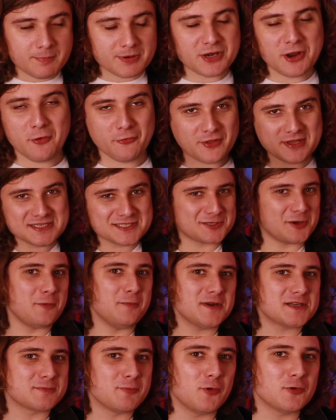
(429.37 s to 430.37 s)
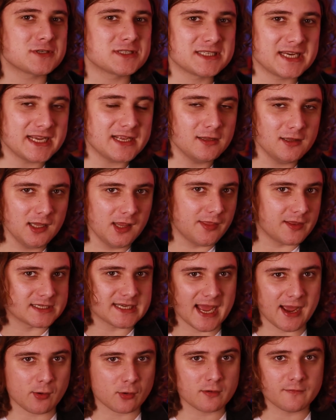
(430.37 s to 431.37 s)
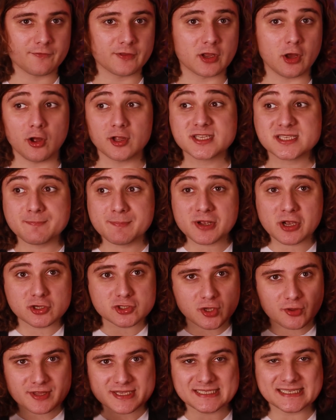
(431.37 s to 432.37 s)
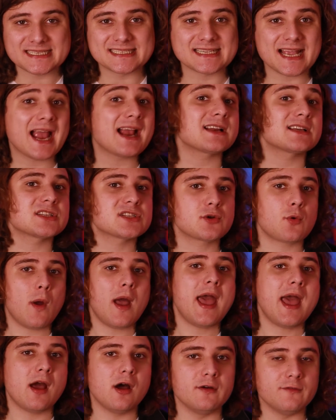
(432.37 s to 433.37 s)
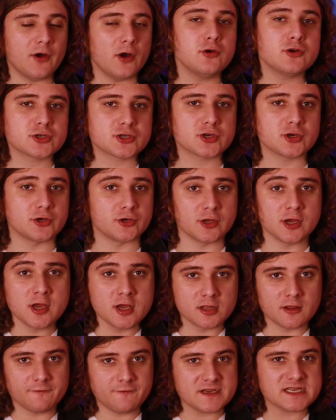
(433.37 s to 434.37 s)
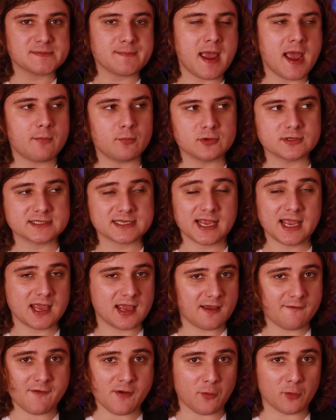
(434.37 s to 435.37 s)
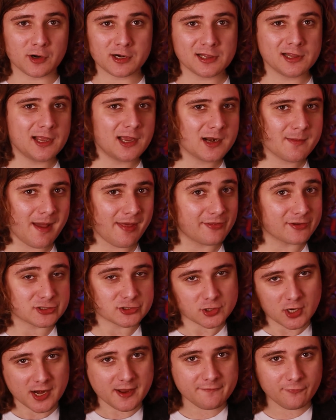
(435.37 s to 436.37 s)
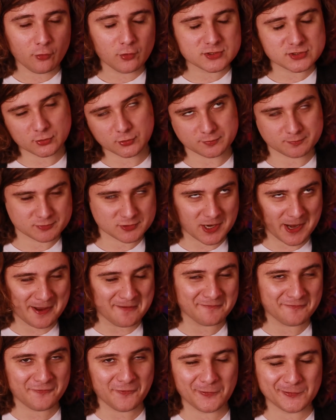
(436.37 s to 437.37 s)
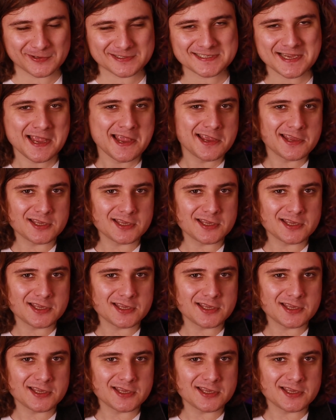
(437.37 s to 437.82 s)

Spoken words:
But no, there's so much more to Tingle and the Tower of the Gods, because on this exact square of ocean, the fishman will say, if you want to learn about the Triforce or Triumph Forks,